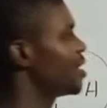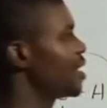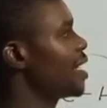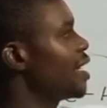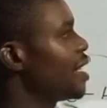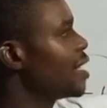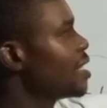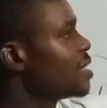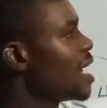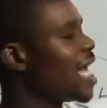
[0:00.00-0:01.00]
the E,
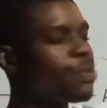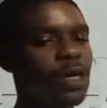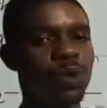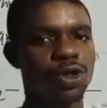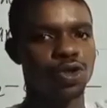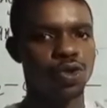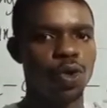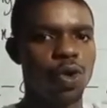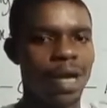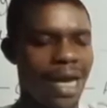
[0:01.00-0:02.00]
I play what
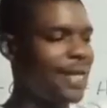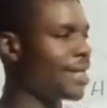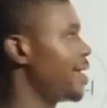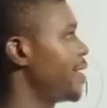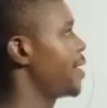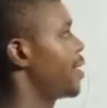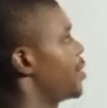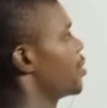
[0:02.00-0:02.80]
O-N-E.